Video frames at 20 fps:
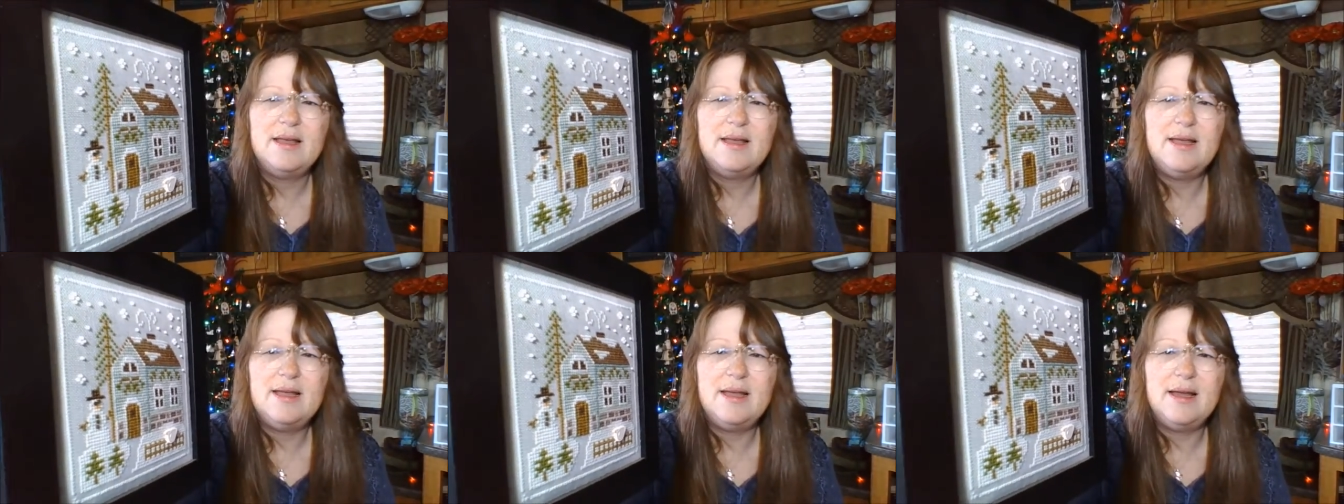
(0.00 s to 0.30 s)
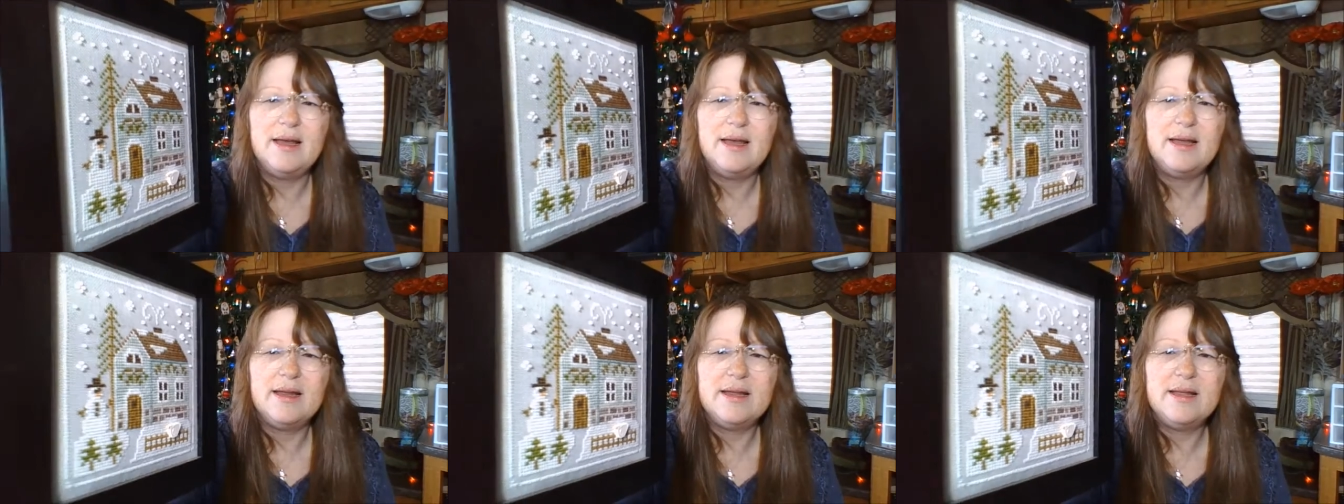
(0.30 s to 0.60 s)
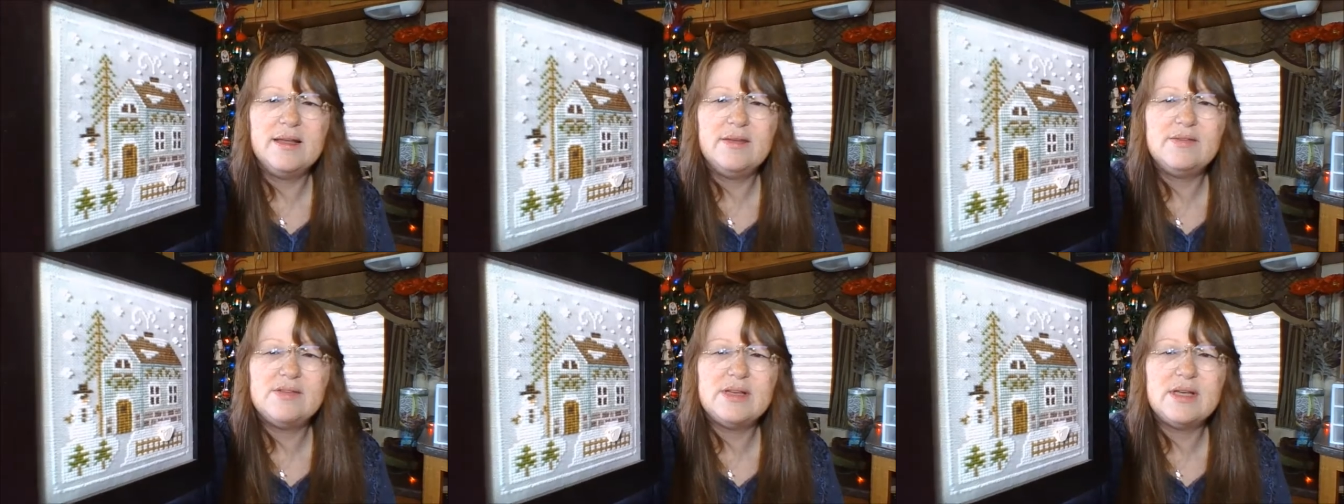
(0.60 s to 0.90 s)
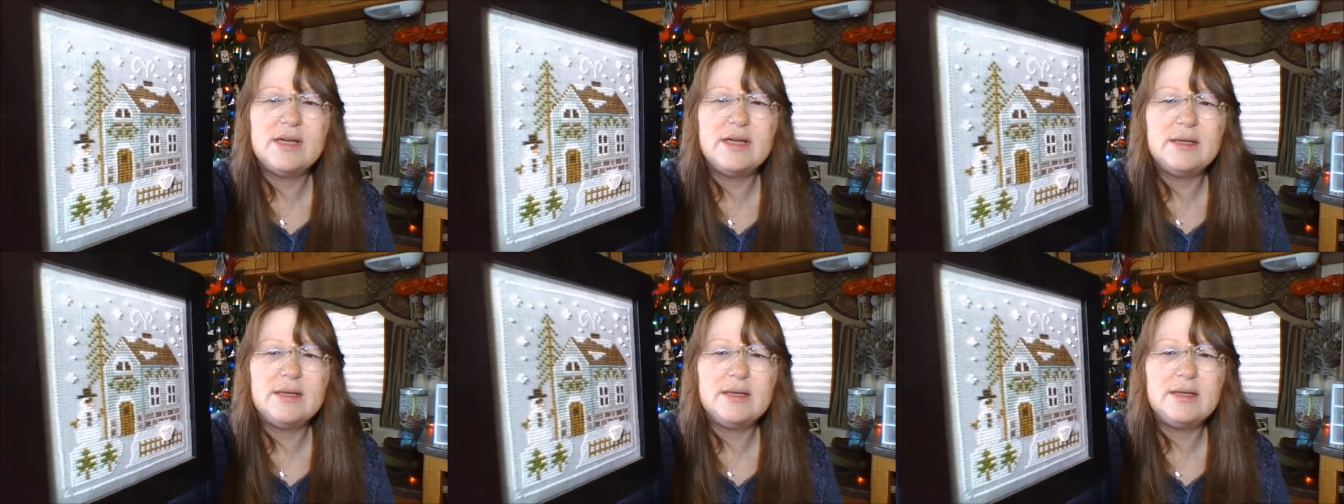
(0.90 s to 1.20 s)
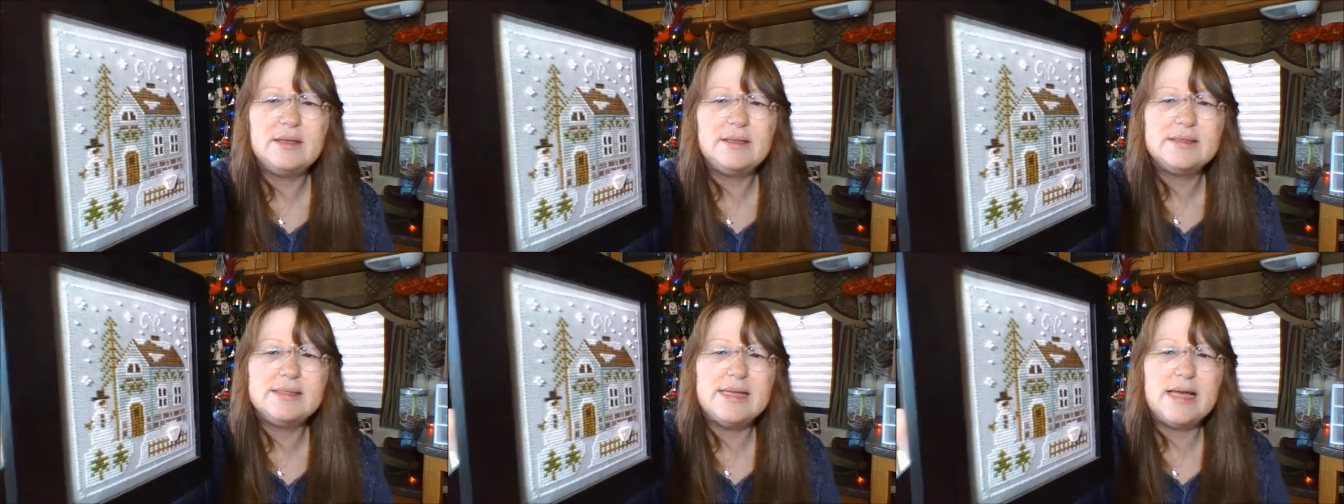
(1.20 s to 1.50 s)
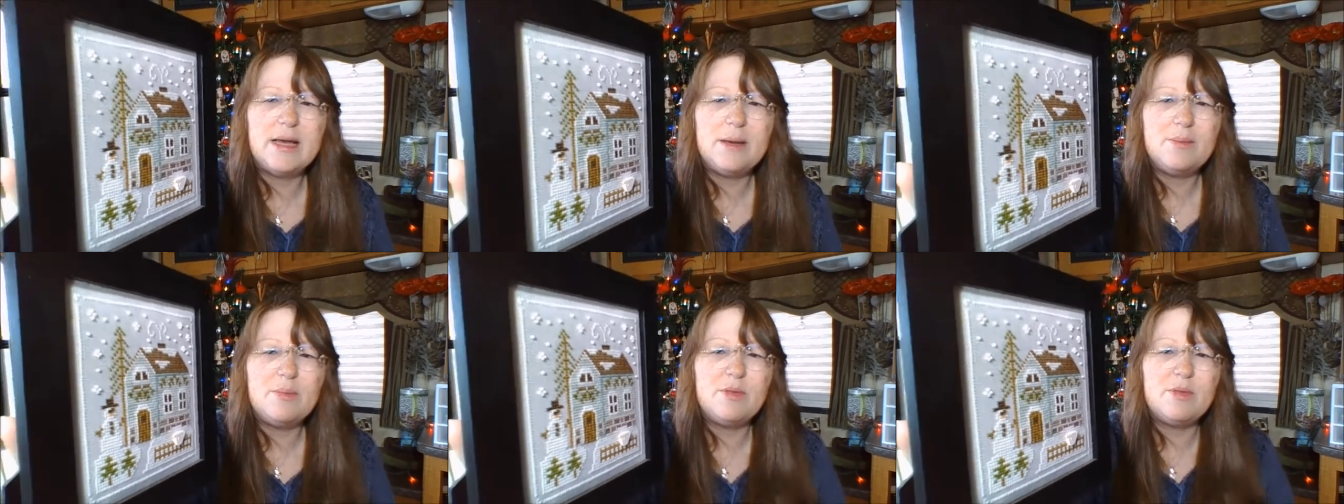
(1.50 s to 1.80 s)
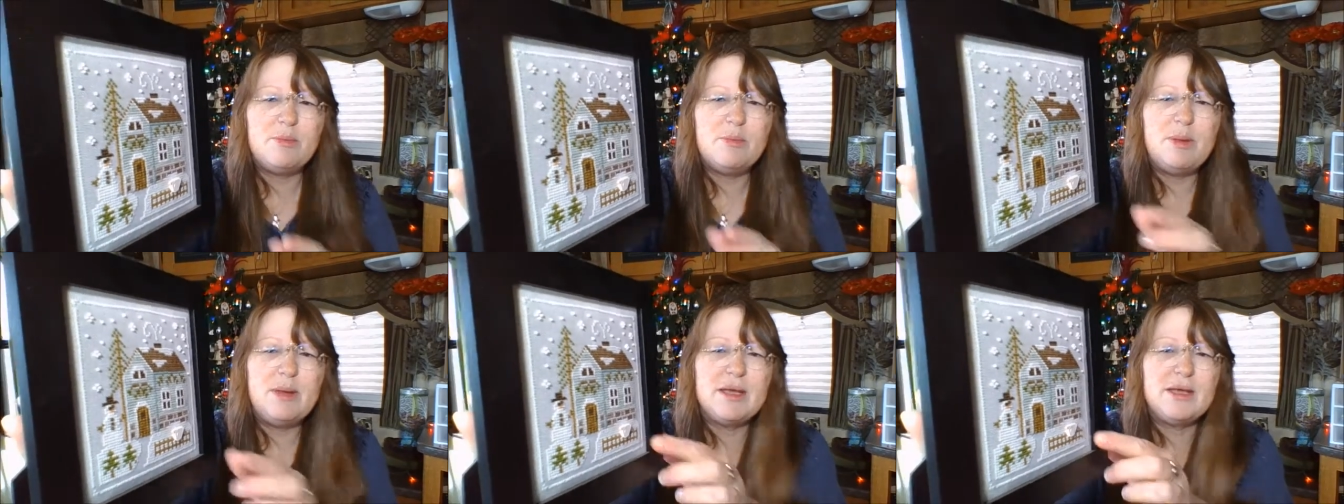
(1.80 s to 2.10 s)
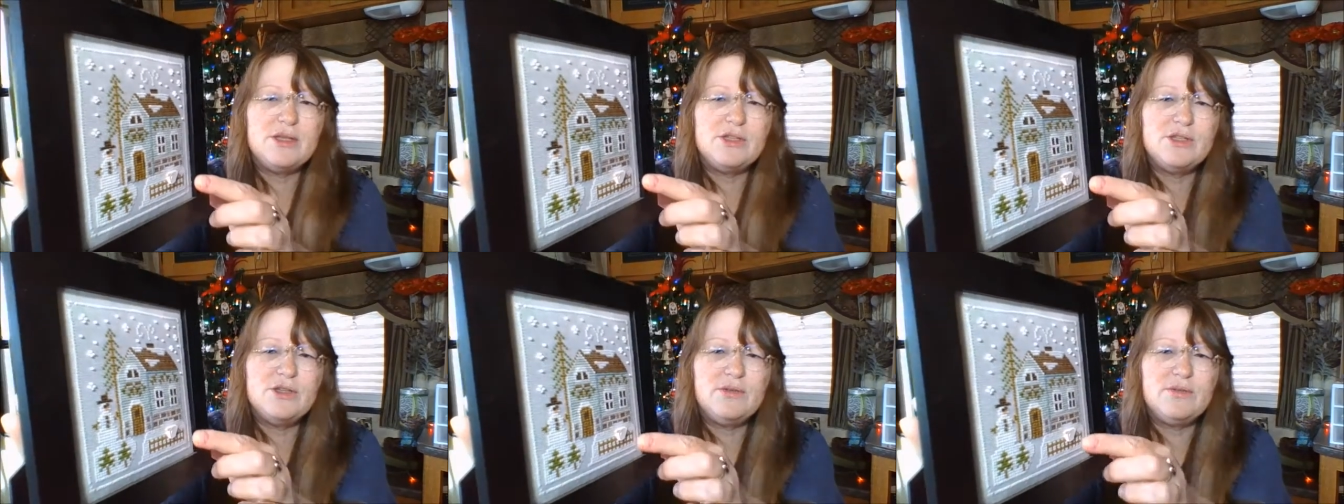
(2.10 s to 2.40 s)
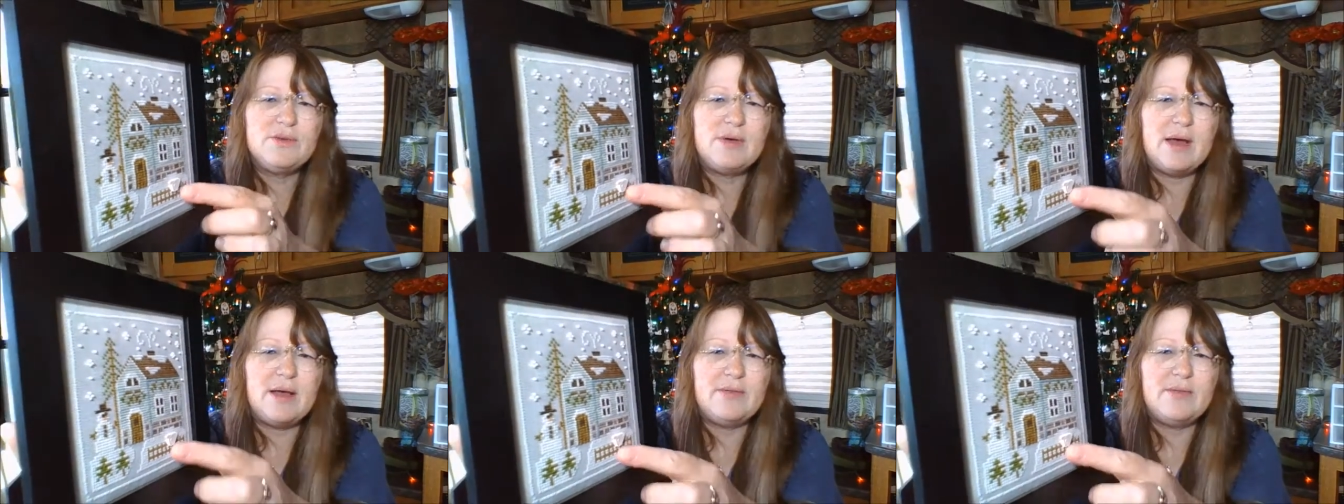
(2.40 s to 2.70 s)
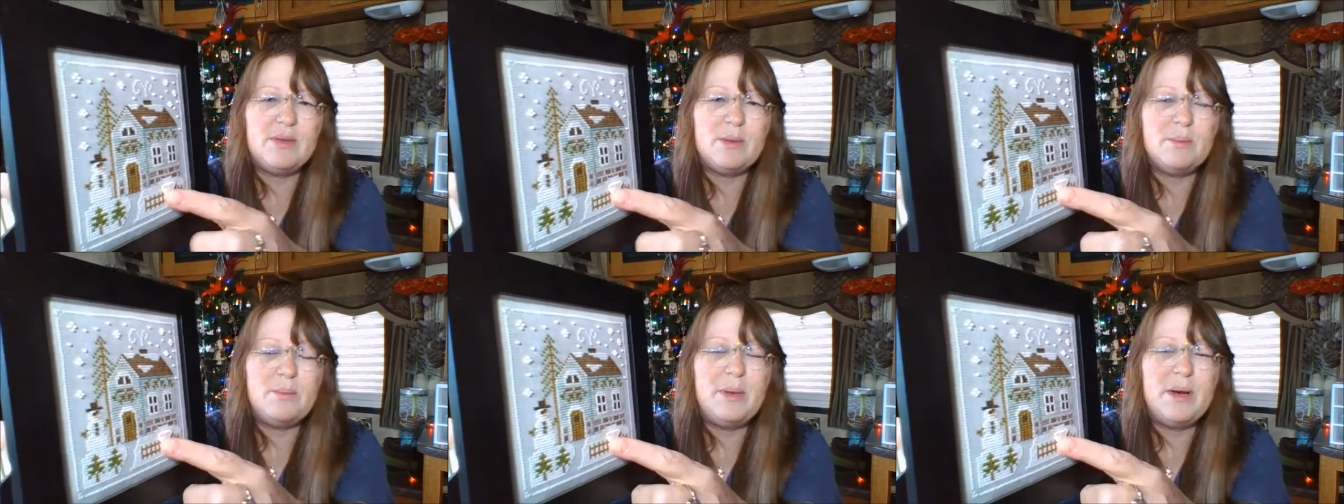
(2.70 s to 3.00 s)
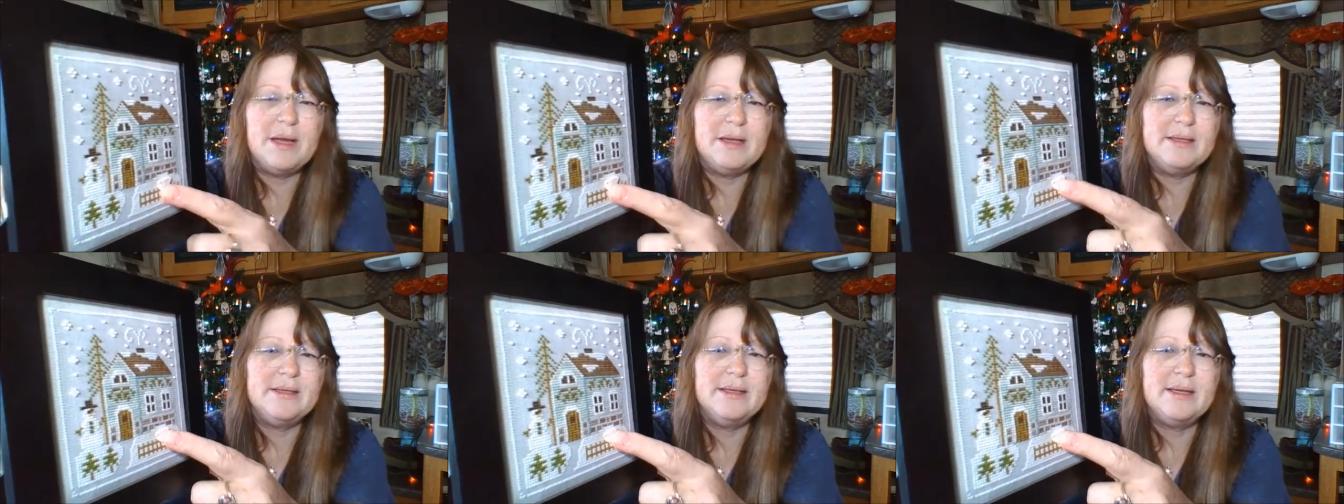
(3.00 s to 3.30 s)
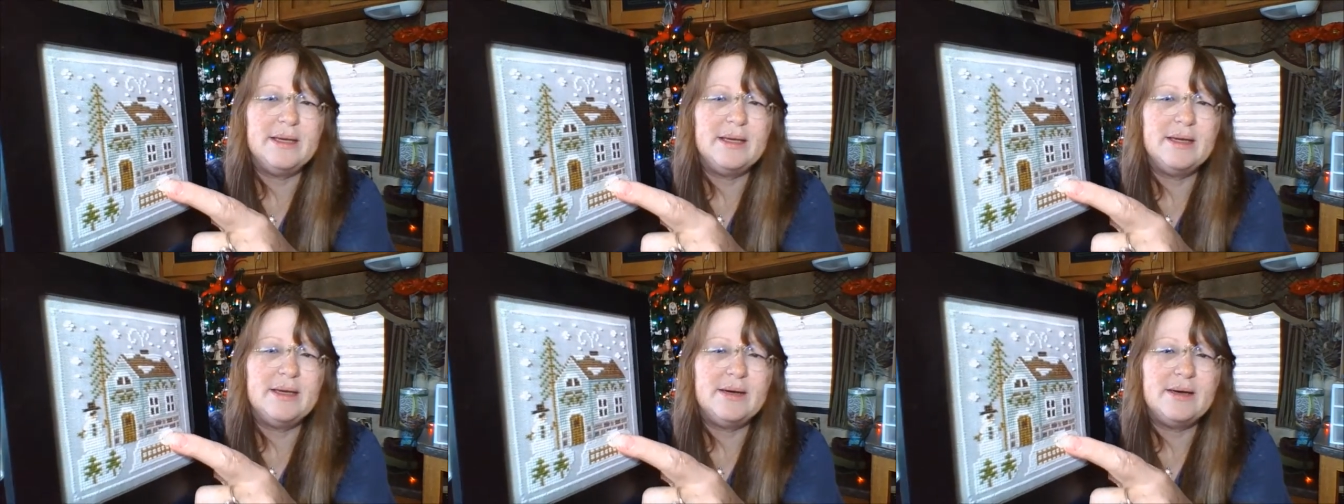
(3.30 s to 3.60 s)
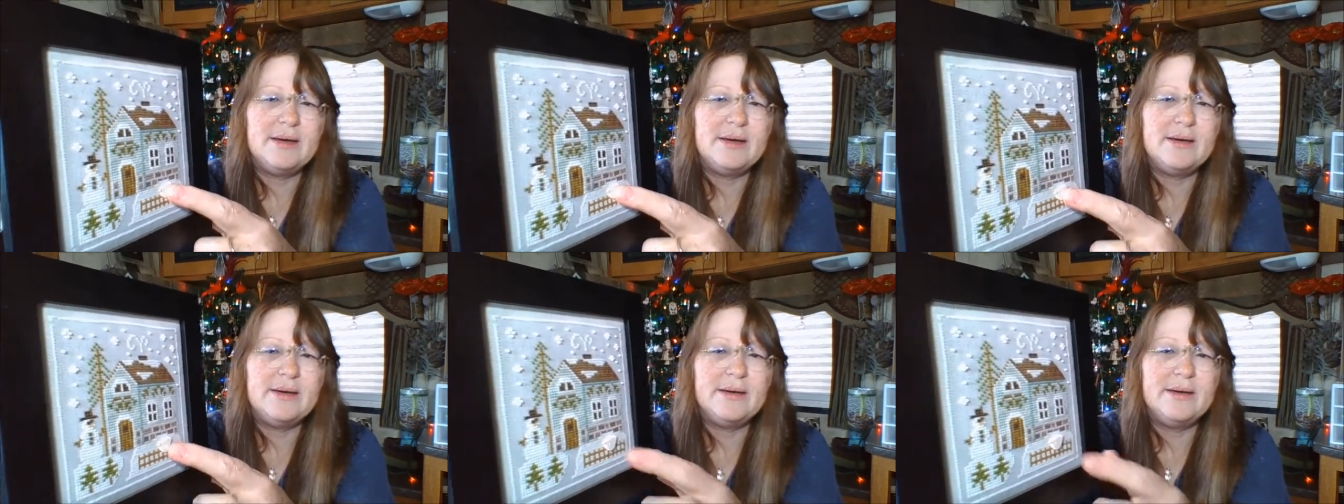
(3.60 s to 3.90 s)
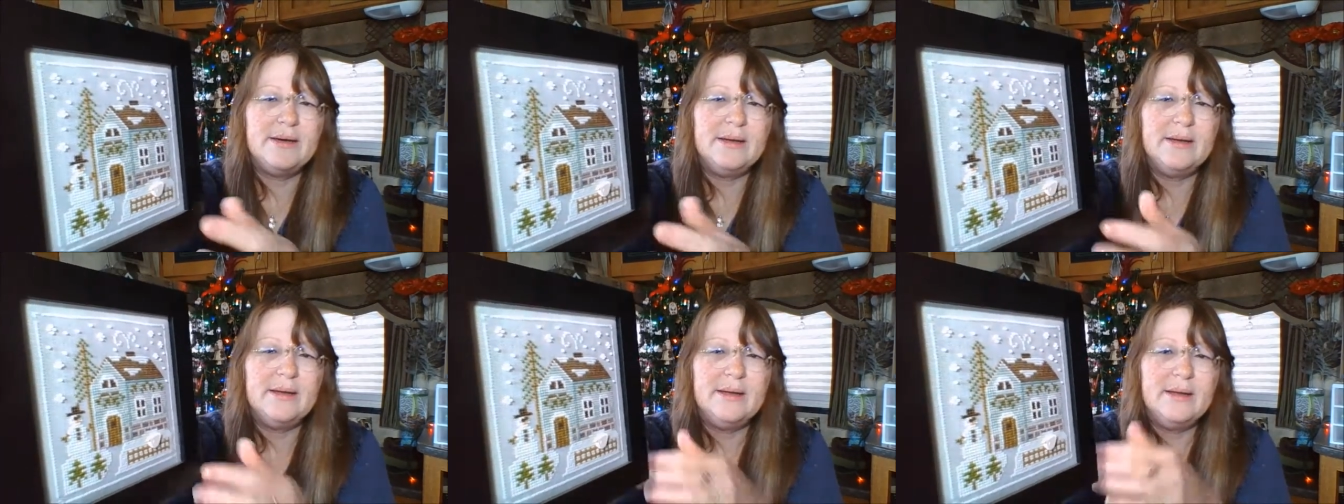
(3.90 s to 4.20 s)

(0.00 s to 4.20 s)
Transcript: Yeah, it gives it a little depth because you've got the button here